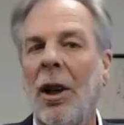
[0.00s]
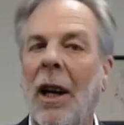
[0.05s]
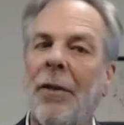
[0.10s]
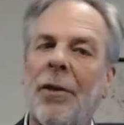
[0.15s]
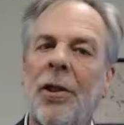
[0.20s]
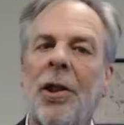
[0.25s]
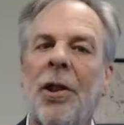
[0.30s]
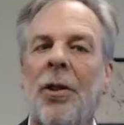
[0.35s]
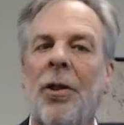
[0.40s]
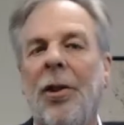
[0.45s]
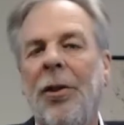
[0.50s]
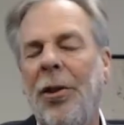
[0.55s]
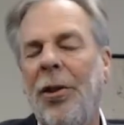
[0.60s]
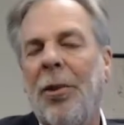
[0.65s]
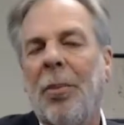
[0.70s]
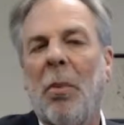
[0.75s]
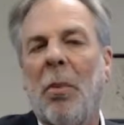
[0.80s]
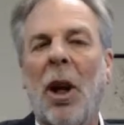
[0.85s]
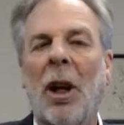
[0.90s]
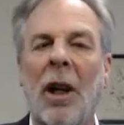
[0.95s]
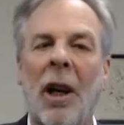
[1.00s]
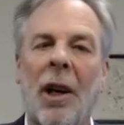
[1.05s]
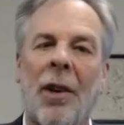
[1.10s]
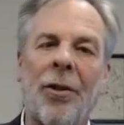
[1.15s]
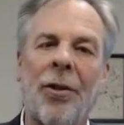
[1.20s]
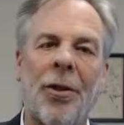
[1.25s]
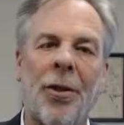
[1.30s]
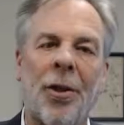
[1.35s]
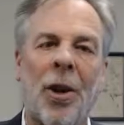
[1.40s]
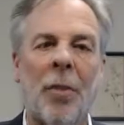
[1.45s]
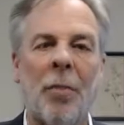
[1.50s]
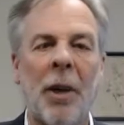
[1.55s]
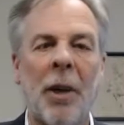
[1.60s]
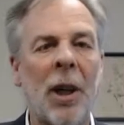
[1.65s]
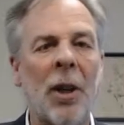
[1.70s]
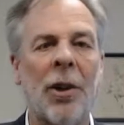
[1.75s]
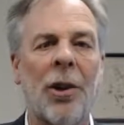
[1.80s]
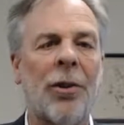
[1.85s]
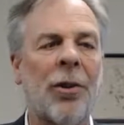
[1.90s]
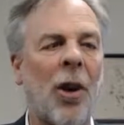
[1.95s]
Good afternoon. This is Mark Heisler. I'm
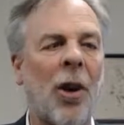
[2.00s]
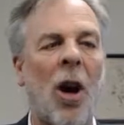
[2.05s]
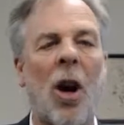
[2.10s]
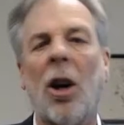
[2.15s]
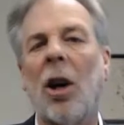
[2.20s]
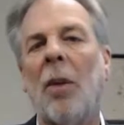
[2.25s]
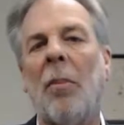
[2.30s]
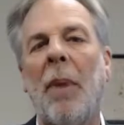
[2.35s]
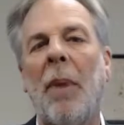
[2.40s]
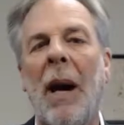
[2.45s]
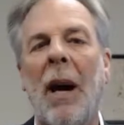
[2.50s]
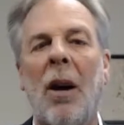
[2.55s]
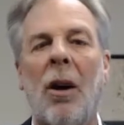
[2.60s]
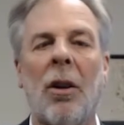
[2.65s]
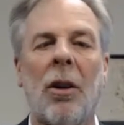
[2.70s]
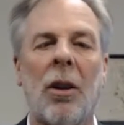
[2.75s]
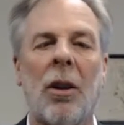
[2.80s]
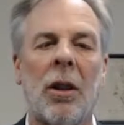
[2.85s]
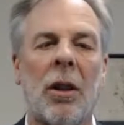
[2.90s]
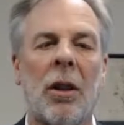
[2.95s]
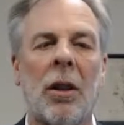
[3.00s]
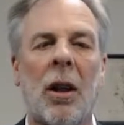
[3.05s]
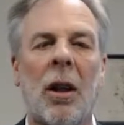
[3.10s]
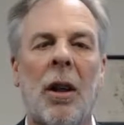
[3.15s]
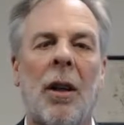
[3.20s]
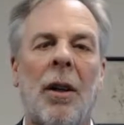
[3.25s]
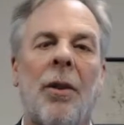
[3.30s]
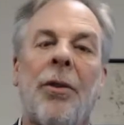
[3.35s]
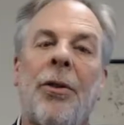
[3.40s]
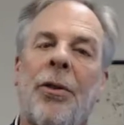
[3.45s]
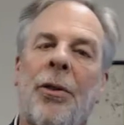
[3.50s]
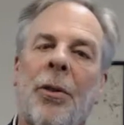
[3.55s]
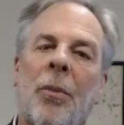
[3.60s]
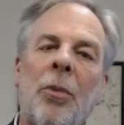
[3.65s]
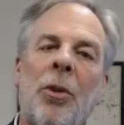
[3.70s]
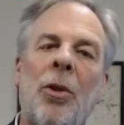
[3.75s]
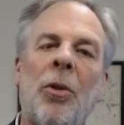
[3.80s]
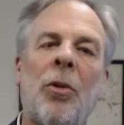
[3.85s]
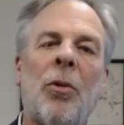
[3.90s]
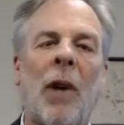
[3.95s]
here to talk about
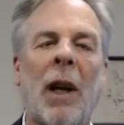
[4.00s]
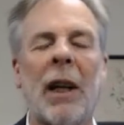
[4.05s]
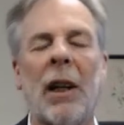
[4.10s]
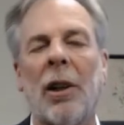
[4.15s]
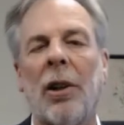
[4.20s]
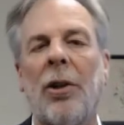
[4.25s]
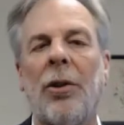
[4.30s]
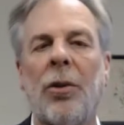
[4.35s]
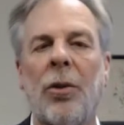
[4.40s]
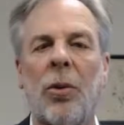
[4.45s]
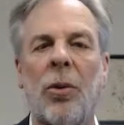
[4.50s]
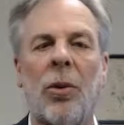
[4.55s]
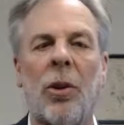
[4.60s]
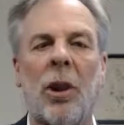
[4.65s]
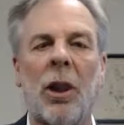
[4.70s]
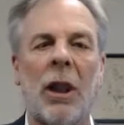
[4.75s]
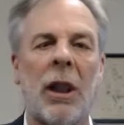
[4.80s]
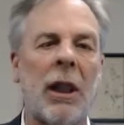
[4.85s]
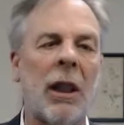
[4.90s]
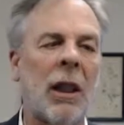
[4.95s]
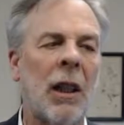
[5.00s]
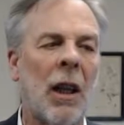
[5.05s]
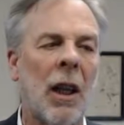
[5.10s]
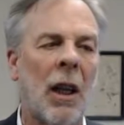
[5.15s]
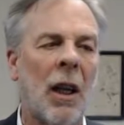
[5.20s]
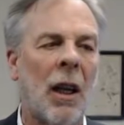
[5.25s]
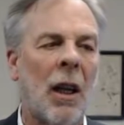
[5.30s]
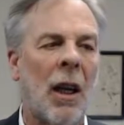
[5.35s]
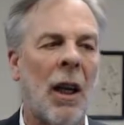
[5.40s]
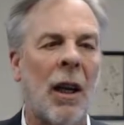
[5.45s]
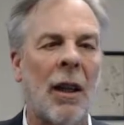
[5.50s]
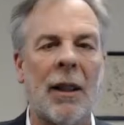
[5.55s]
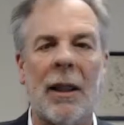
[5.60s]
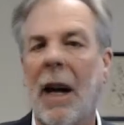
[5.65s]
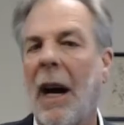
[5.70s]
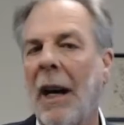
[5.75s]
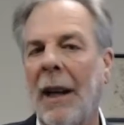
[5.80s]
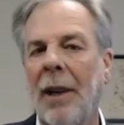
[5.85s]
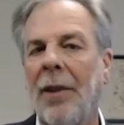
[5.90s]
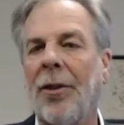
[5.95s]
some new regulatory
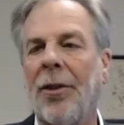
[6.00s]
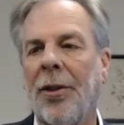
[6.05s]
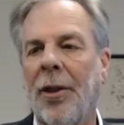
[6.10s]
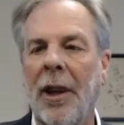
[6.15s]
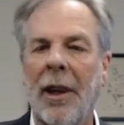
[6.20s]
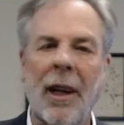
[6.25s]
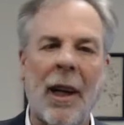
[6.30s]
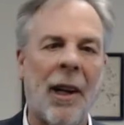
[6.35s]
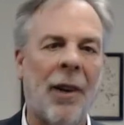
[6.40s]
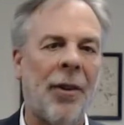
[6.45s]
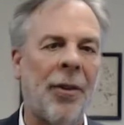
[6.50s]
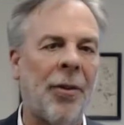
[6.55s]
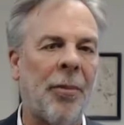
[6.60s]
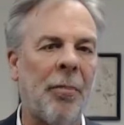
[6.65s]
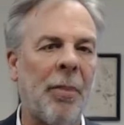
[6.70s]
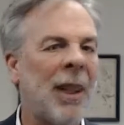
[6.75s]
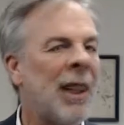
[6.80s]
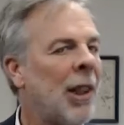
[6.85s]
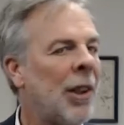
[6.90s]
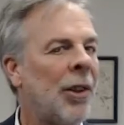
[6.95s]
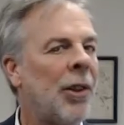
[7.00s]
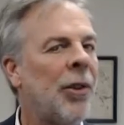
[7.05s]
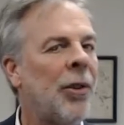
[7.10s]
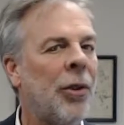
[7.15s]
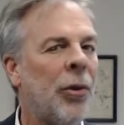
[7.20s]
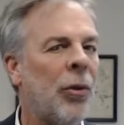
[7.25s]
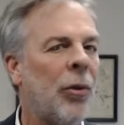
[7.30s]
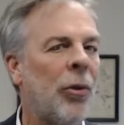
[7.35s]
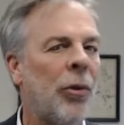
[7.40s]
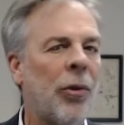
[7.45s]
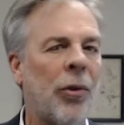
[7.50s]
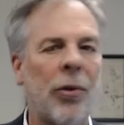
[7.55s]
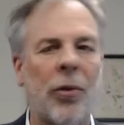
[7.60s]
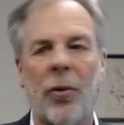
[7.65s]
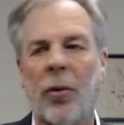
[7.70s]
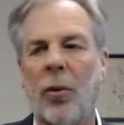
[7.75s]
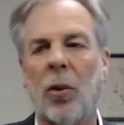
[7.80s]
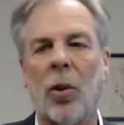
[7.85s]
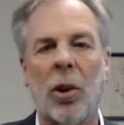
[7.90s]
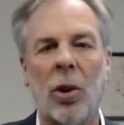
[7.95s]
guidance that has been in the
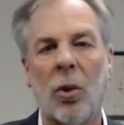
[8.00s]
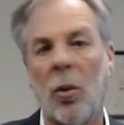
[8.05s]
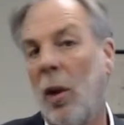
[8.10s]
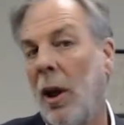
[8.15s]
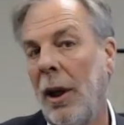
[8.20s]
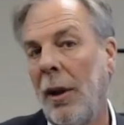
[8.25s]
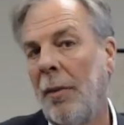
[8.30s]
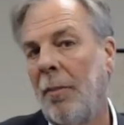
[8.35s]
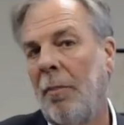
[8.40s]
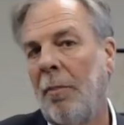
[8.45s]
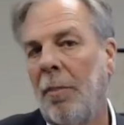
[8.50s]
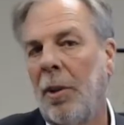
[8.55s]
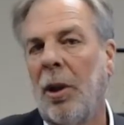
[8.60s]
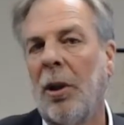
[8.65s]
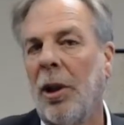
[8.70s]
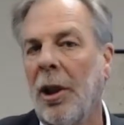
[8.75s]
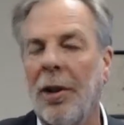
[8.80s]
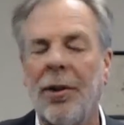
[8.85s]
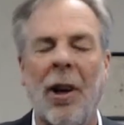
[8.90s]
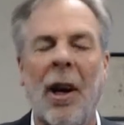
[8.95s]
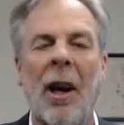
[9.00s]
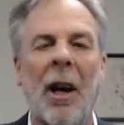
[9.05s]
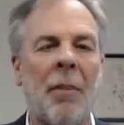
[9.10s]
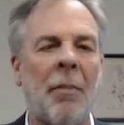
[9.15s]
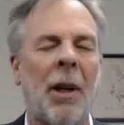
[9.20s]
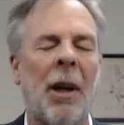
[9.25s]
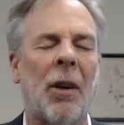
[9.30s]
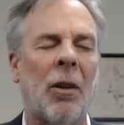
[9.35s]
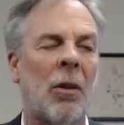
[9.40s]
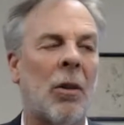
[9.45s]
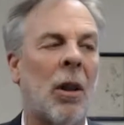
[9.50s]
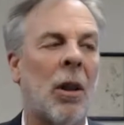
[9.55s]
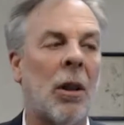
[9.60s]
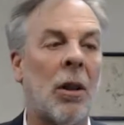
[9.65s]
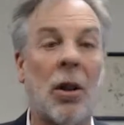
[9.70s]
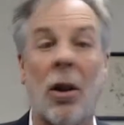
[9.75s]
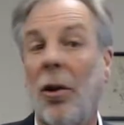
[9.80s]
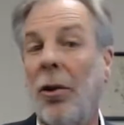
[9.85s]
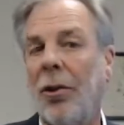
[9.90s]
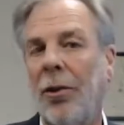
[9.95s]
news for quite a period of time now,
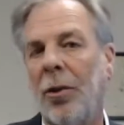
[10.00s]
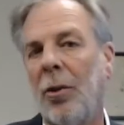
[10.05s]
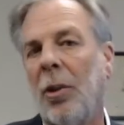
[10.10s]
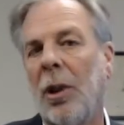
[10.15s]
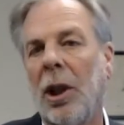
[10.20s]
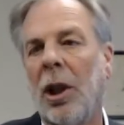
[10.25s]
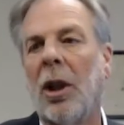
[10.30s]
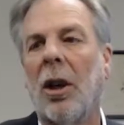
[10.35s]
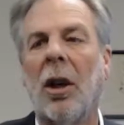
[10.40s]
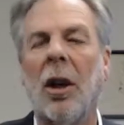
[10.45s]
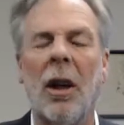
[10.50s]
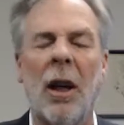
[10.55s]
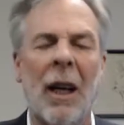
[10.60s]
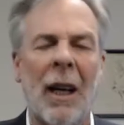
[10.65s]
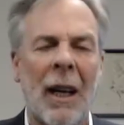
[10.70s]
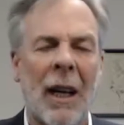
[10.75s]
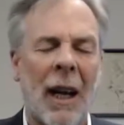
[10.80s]
close to a year.